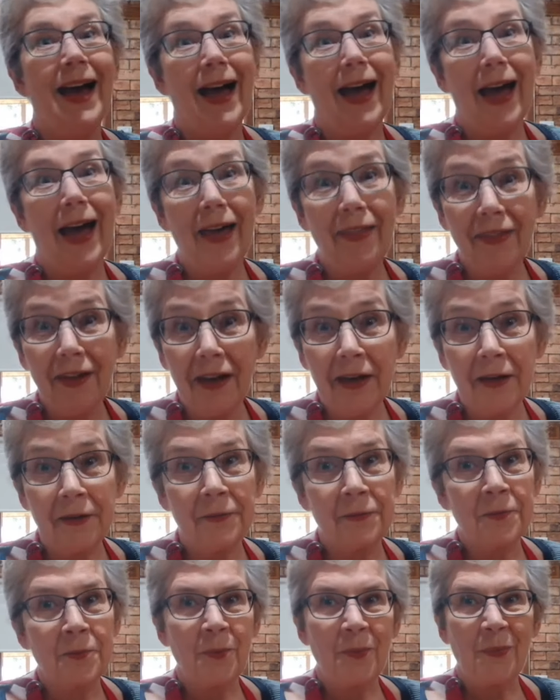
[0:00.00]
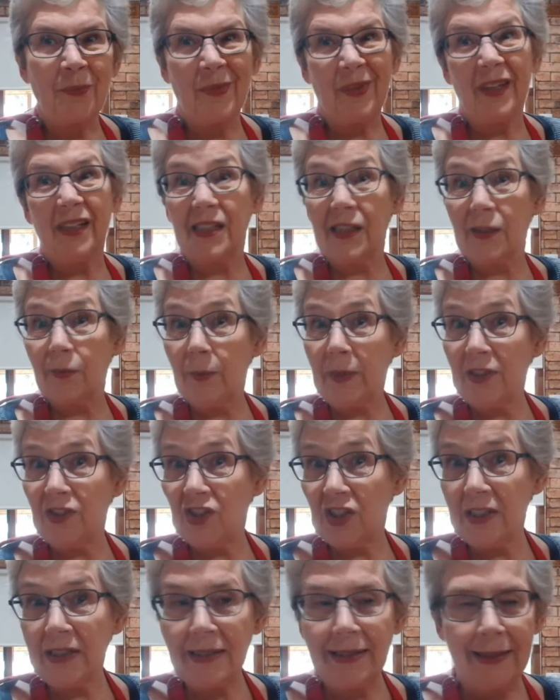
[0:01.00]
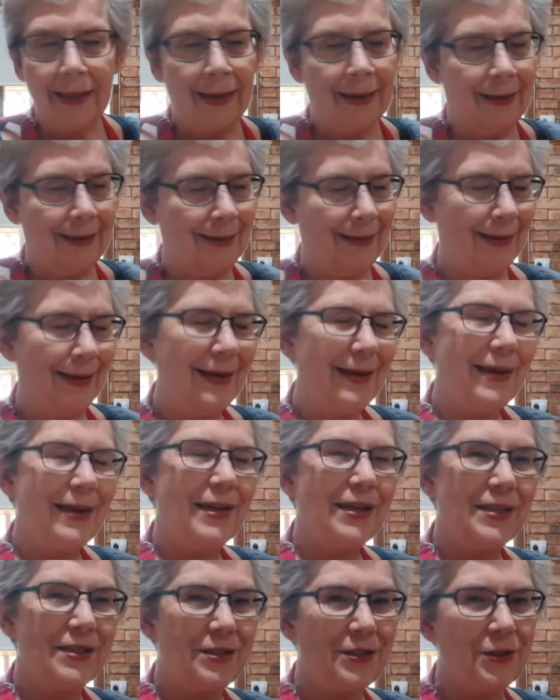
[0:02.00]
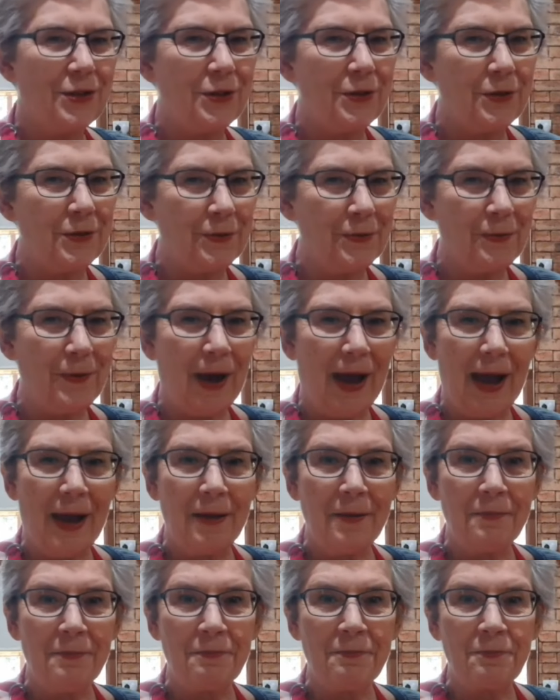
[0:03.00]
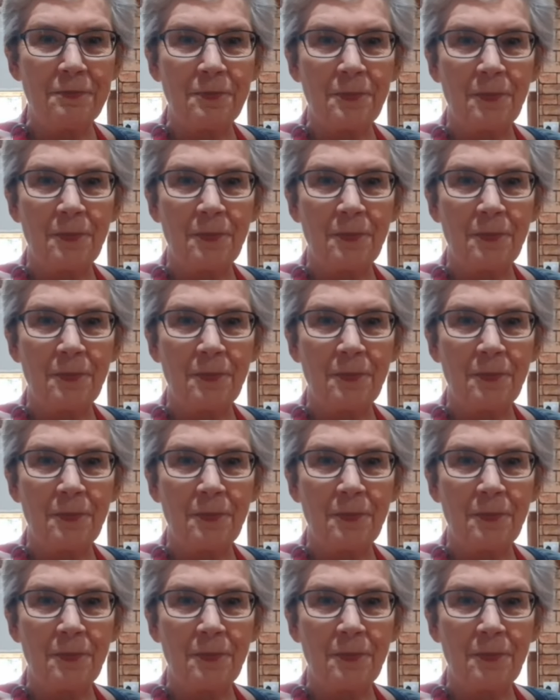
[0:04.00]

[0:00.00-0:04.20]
other switches to